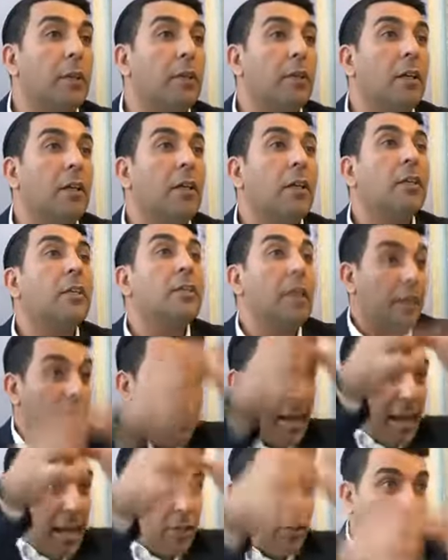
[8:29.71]
attached? They
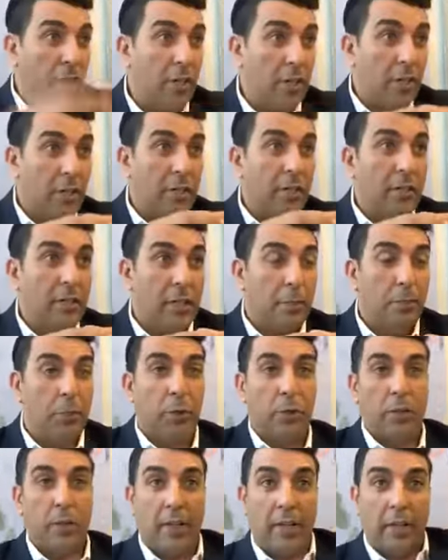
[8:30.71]
attached. They
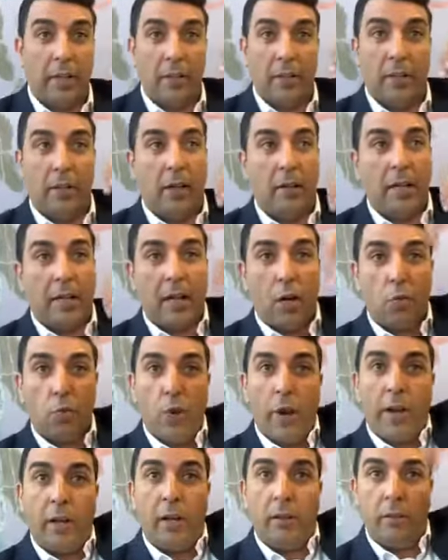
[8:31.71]
put like a, like a
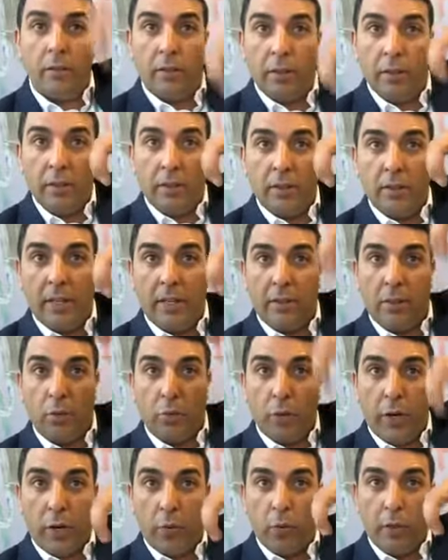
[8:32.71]
ring, and the
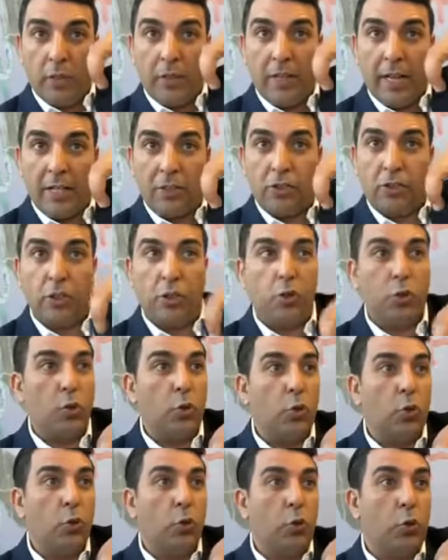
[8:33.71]
ring would attach the
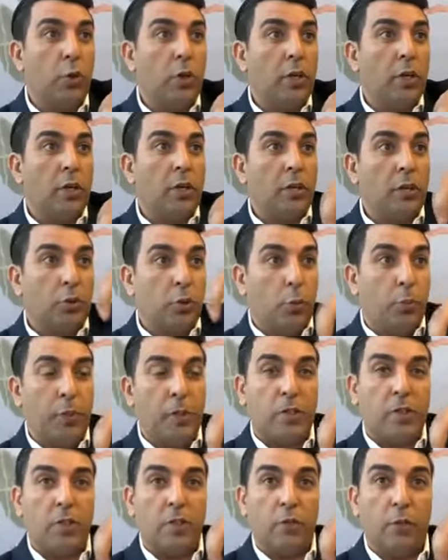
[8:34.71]
two uh, two
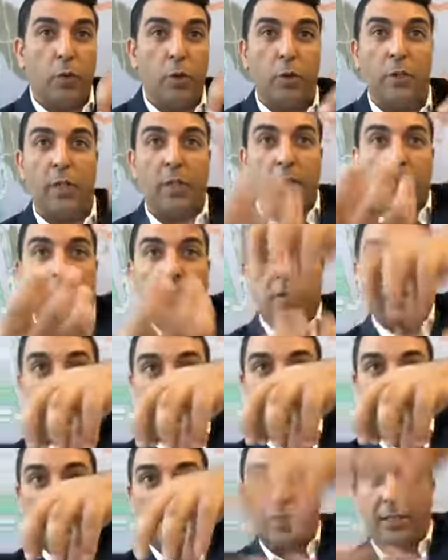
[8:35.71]
pieces, pieces, of wood, and then yeah.
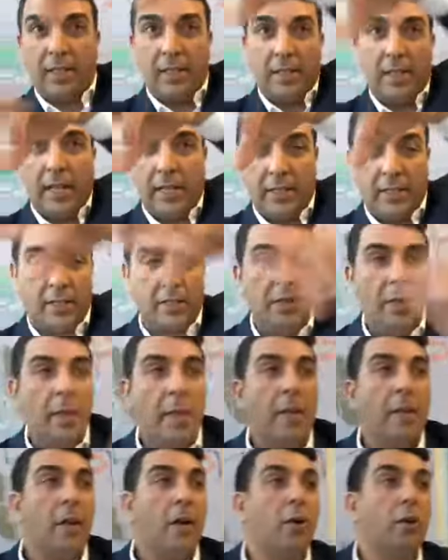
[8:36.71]
next and next.
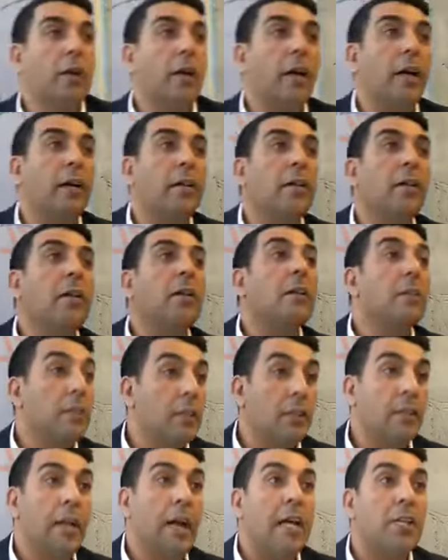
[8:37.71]
Ah. okay, attachments. the
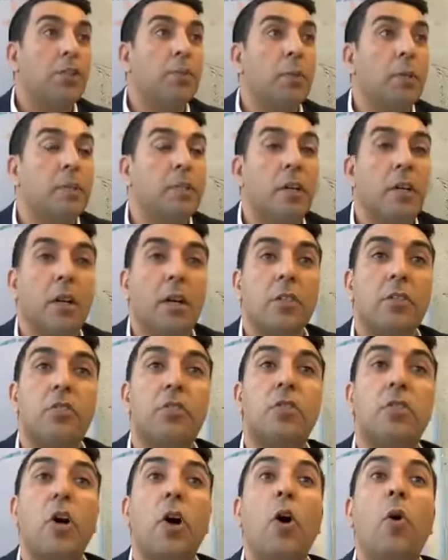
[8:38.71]
attachments.
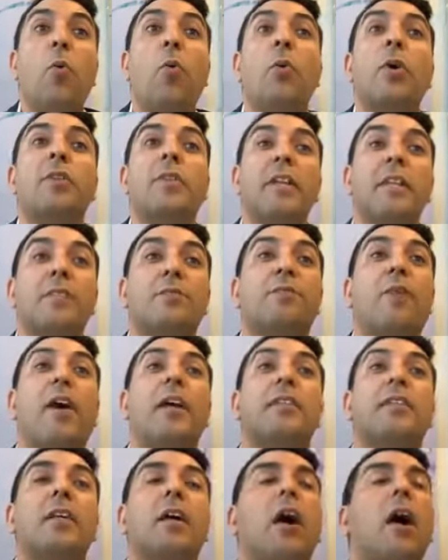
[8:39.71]
So when they
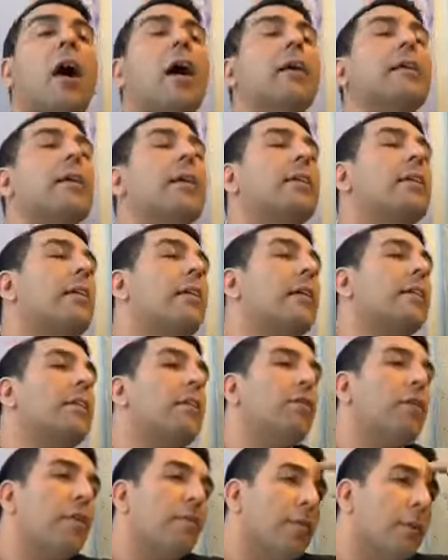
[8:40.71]
finally said, ah, yeah, yeah, yeah, the
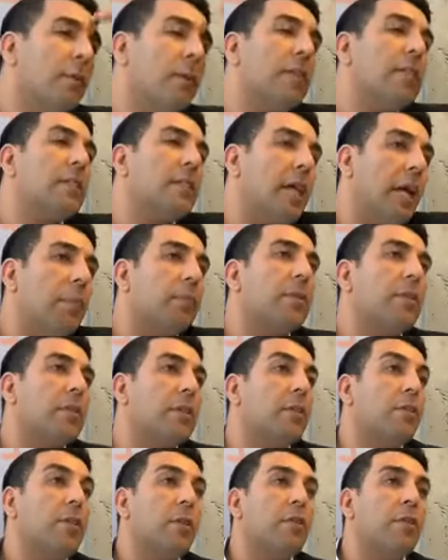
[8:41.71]
vavim, it escaped us,
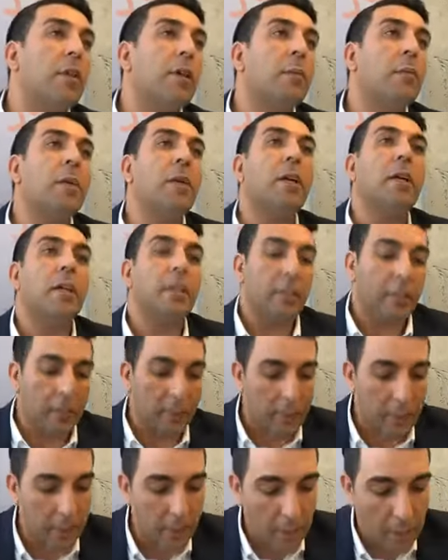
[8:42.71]
the vavim. They
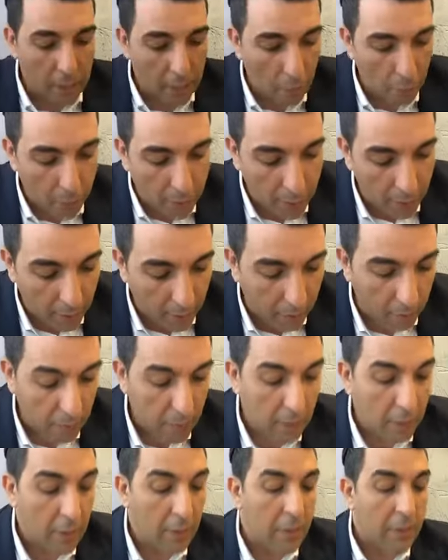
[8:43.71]
said, ah, okay.
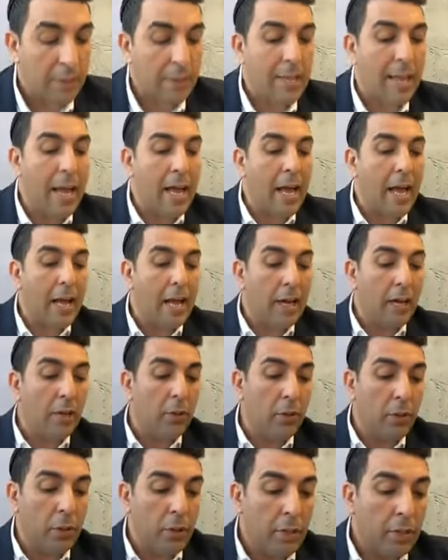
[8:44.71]

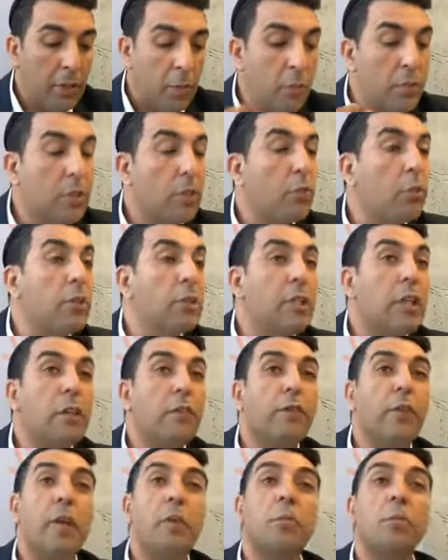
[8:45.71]
Now there was a
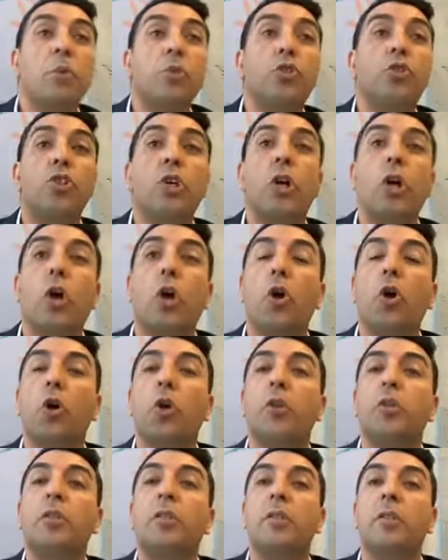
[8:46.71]
relief, and Moshe
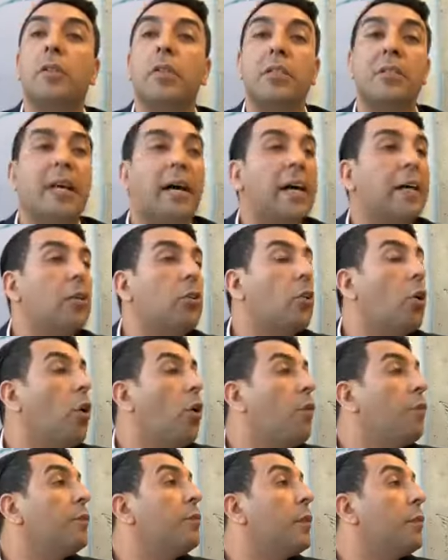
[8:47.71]
earned the title
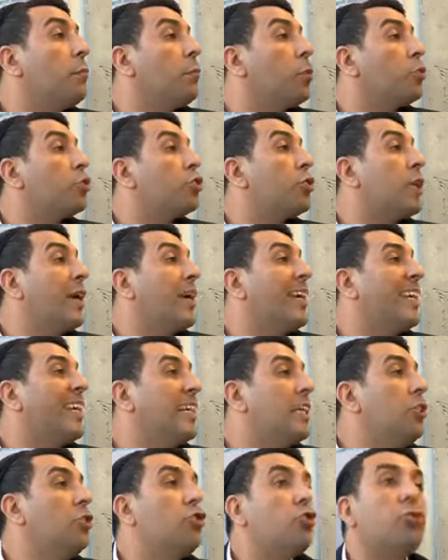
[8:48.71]
of Moshe
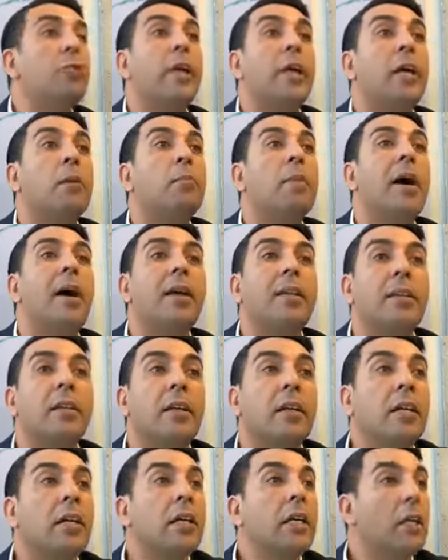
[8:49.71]
Ish Ne'eman.
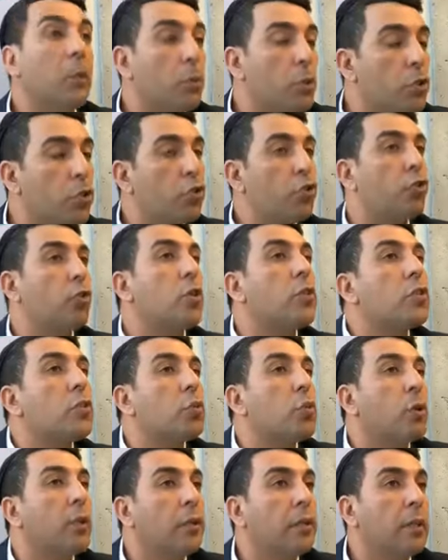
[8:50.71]
He was
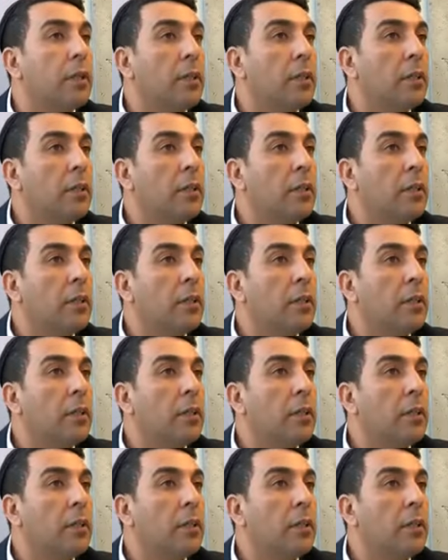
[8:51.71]
trustworthy.